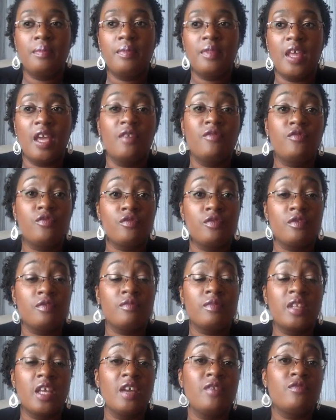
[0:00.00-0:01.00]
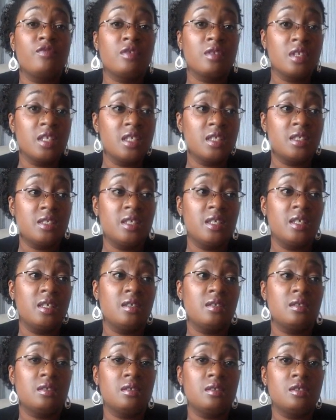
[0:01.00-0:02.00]
they've released
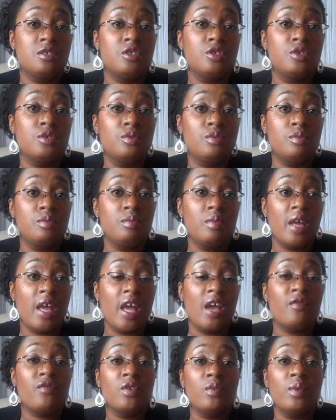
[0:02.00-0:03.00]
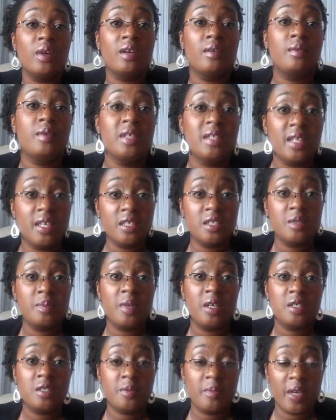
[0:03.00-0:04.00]
it to everywhere where they
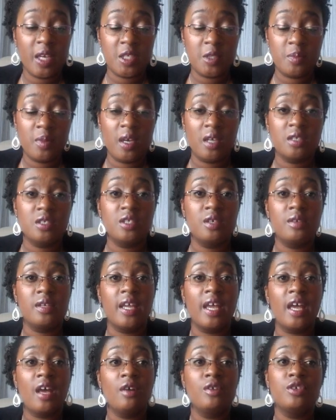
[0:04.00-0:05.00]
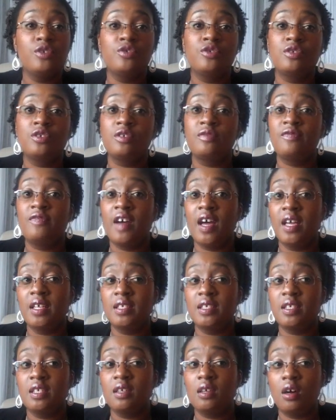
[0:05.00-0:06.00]
smell Smashbox. So now you should
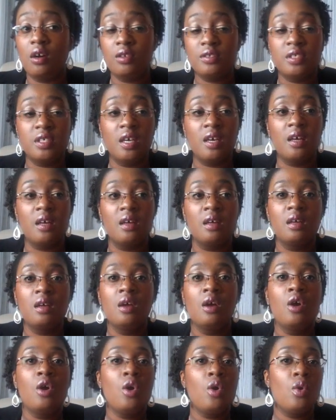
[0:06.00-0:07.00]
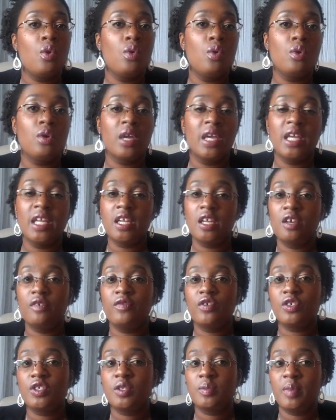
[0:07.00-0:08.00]
find it at Ulta or any
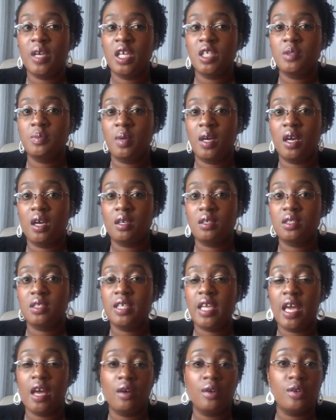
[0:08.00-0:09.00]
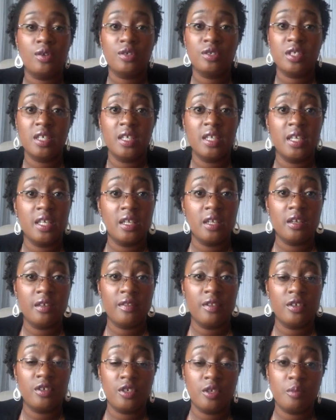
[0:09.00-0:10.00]
of your Smashbox counters at any
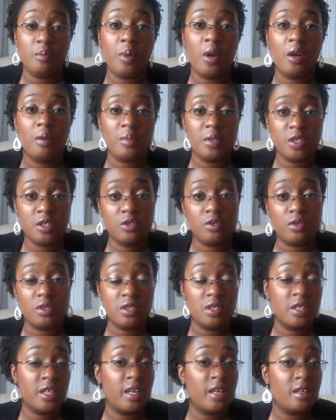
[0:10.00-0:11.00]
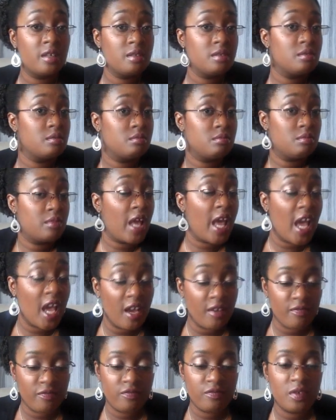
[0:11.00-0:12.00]
of the department stores that
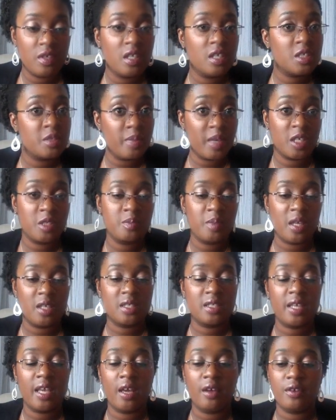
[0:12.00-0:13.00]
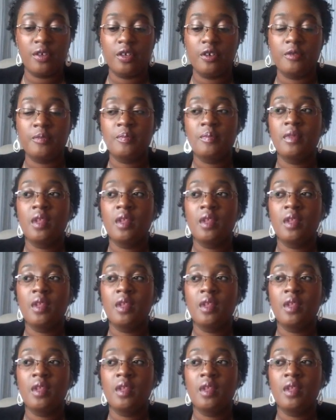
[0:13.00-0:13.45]
have a Smashbox counter.